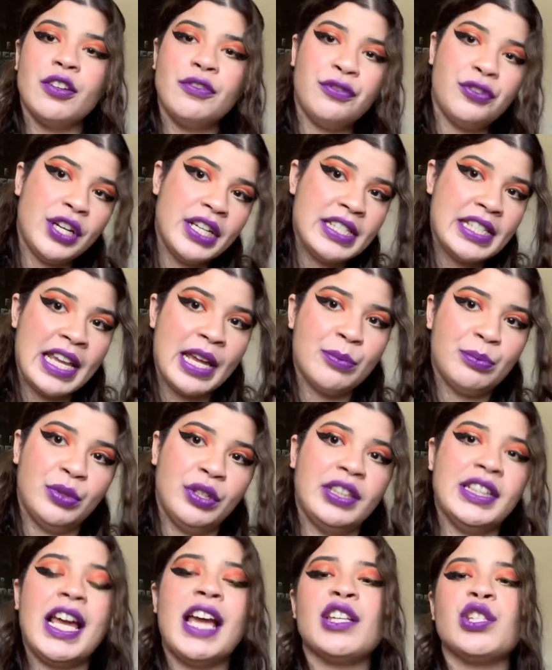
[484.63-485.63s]
For
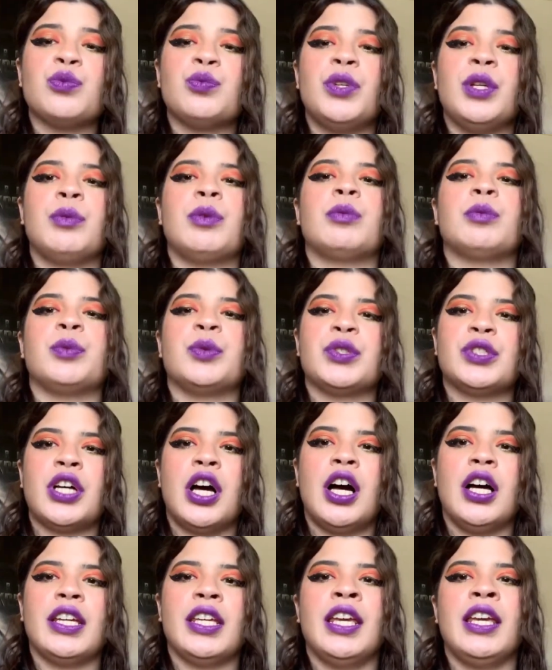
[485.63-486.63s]
example, last week when we were
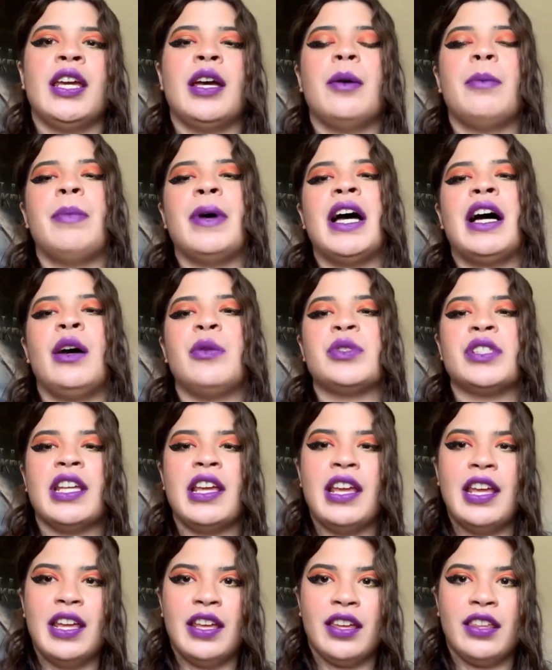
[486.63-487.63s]
talking about
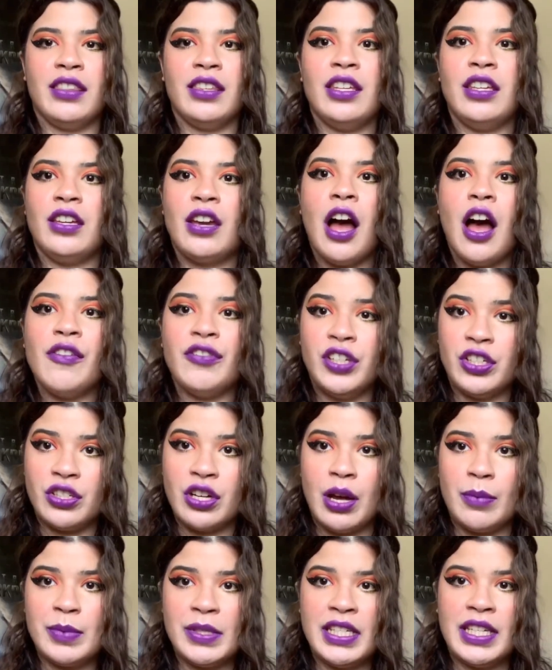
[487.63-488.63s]
the coffee
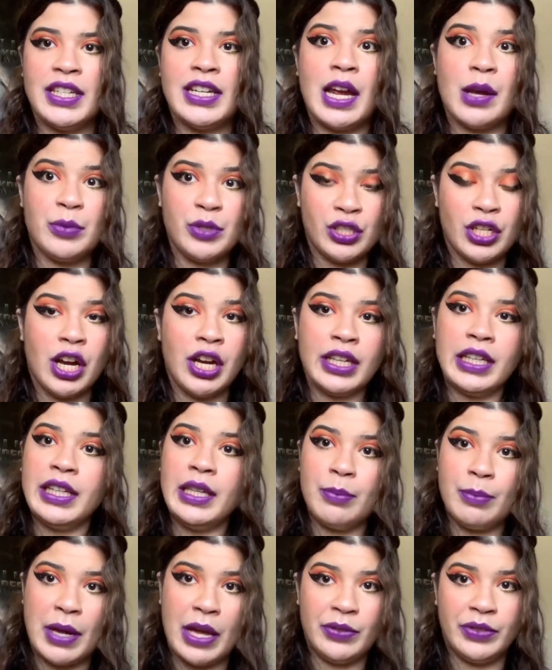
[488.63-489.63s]
shop scene, I was
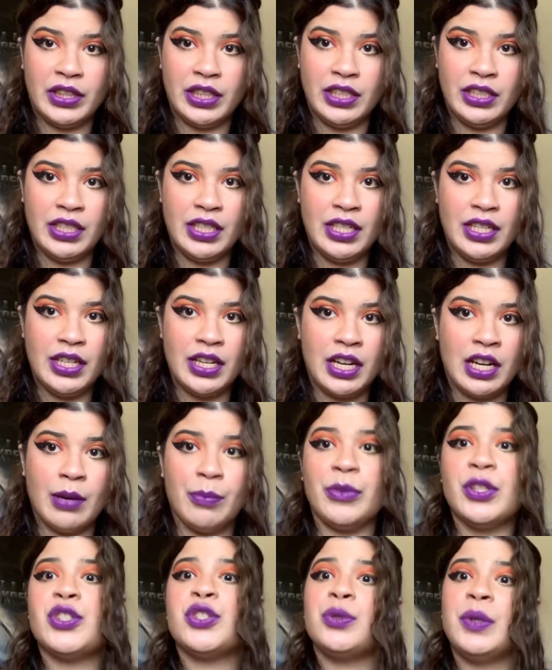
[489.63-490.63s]
talking about the
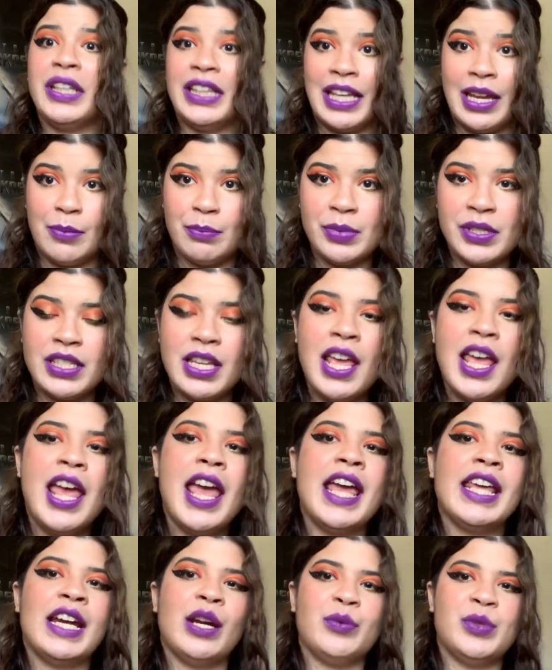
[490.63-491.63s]
street lamps,
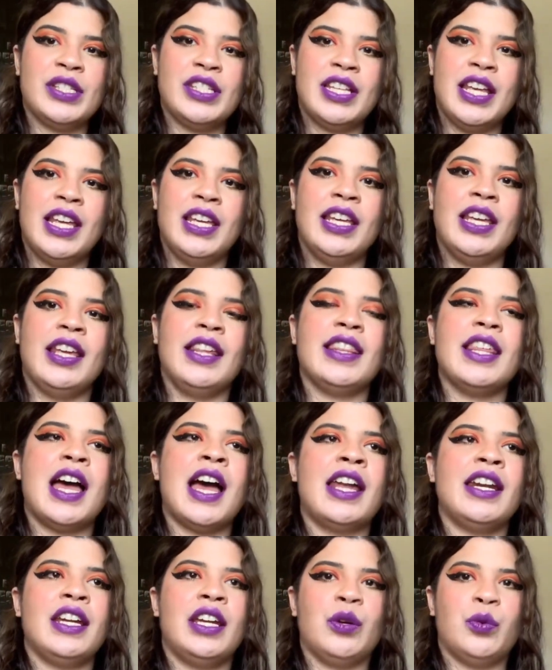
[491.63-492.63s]
and I was saying
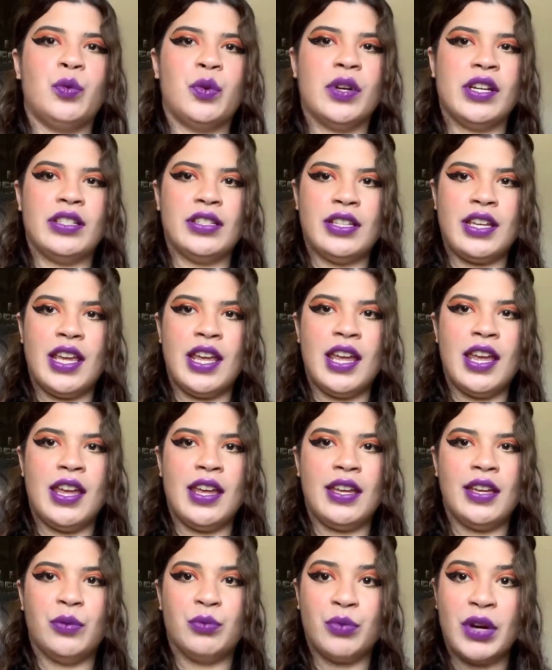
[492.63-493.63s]
that it was
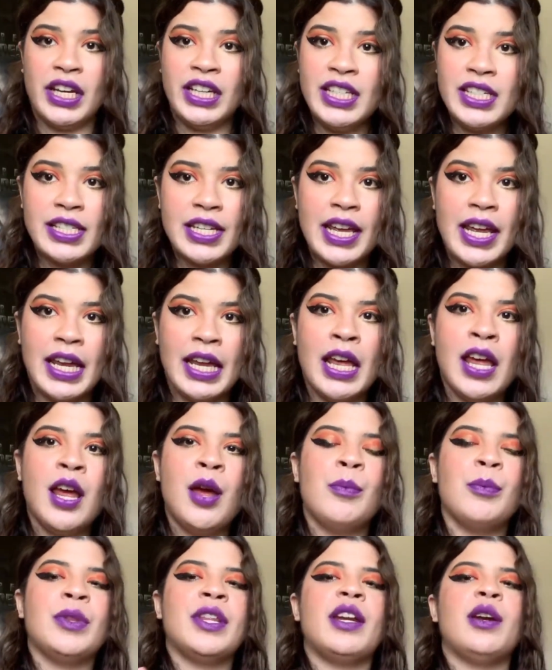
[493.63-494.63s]
a rainy day,
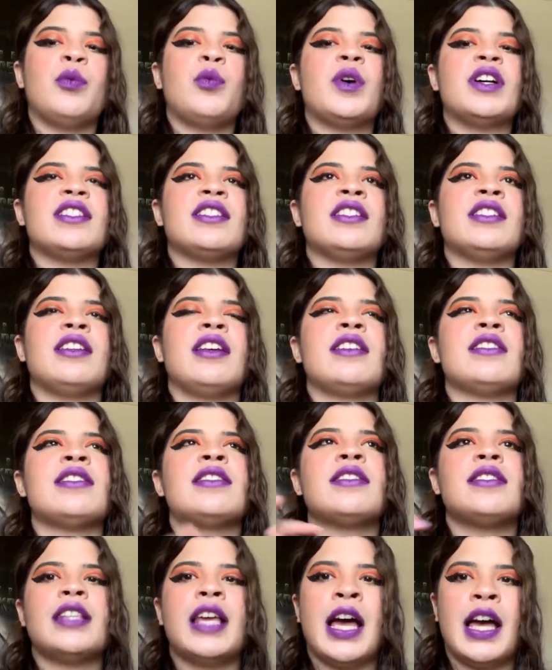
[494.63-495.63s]
but that it wasn't
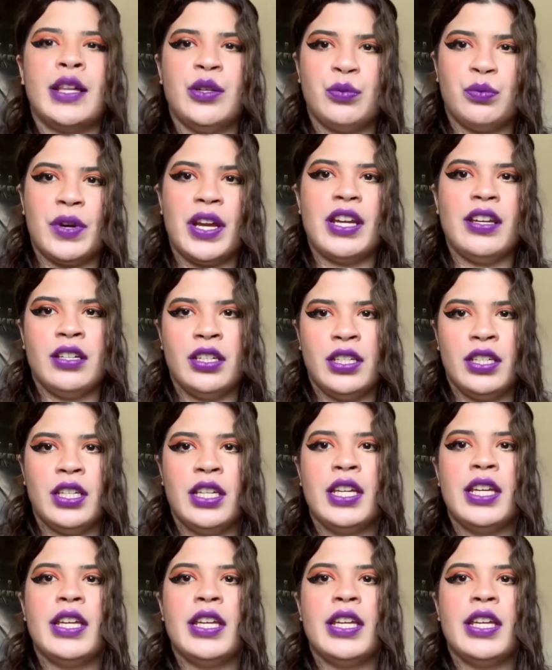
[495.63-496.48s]
sad rainy.